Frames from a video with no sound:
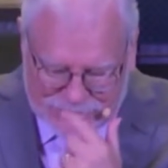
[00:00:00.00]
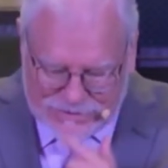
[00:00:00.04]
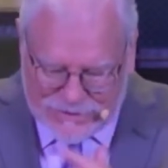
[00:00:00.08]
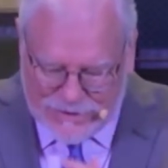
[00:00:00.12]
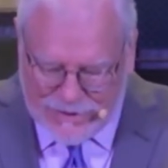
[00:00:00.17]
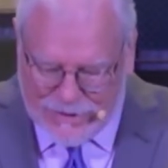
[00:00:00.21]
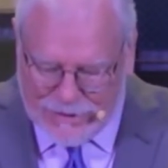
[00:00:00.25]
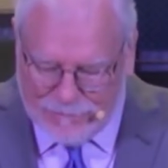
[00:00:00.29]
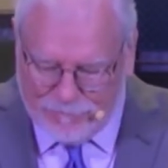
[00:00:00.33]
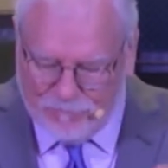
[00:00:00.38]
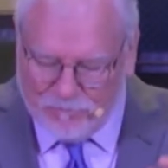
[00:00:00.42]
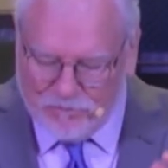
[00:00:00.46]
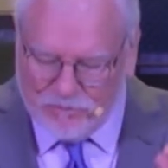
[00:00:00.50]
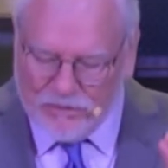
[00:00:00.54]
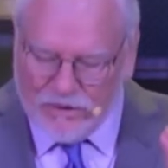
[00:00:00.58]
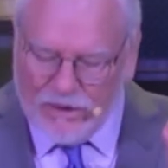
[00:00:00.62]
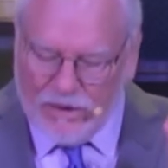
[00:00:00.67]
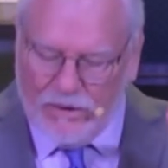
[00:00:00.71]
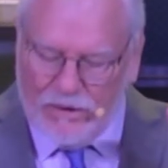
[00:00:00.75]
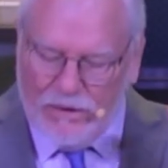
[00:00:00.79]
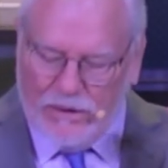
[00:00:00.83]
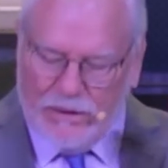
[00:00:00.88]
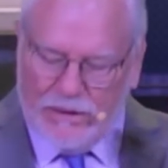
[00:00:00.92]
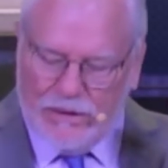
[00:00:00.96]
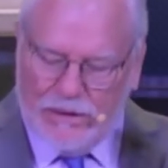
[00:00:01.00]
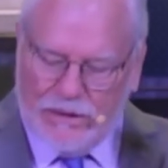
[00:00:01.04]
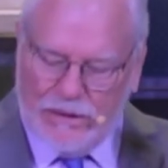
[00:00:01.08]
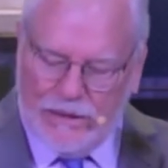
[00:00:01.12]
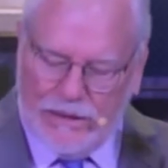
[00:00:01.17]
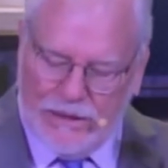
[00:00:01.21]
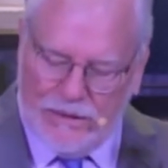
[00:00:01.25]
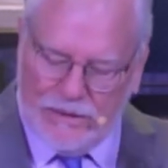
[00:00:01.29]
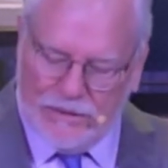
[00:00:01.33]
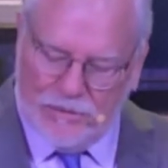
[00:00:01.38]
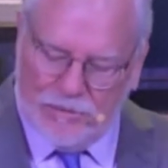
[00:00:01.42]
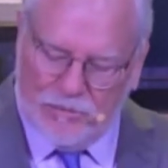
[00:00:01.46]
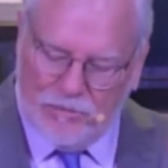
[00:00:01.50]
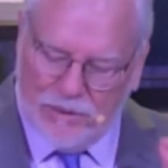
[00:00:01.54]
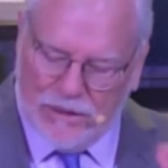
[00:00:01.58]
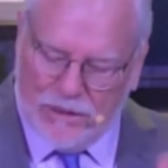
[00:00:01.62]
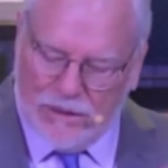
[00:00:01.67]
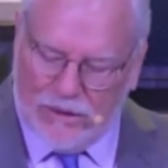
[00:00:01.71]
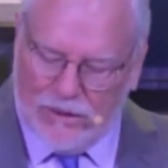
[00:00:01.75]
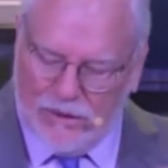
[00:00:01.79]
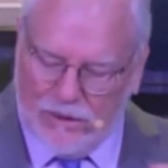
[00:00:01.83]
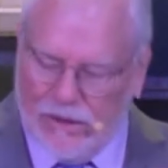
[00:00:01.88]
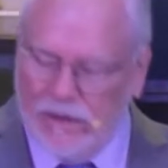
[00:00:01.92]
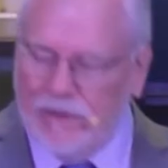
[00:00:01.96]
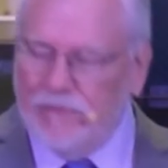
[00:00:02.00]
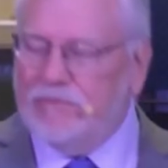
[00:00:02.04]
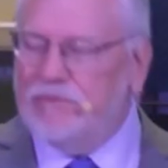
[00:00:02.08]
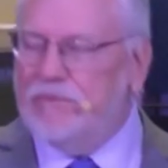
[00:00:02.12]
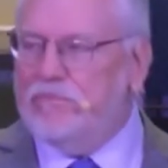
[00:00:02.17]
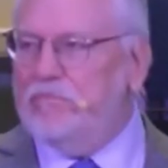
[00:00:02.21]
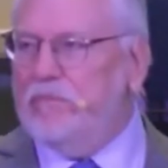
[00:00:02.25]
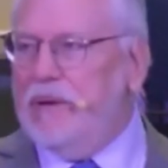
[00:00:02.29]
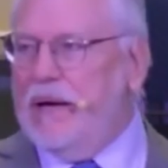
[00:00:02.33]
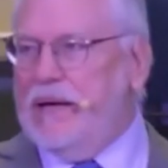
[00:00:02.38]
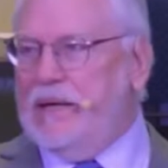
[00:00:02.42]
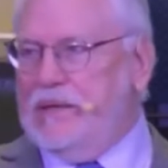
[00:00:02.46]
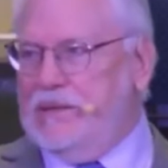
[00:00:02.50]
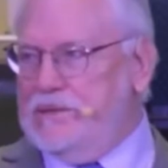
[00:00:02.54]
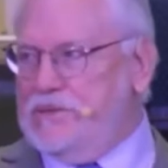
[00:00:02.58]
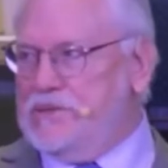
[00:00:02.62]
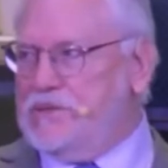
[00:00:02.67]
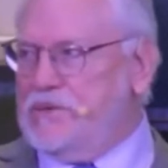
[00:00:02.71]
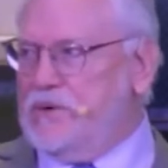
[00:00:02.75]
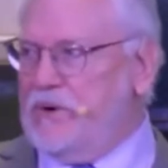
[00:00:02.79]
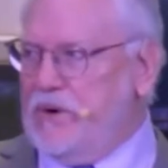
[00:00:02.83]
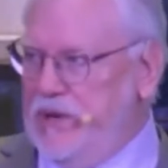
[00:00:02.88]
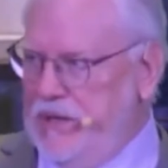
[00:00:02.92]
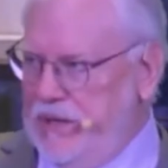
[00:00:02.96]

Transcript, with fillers: that in the middle of Main Street,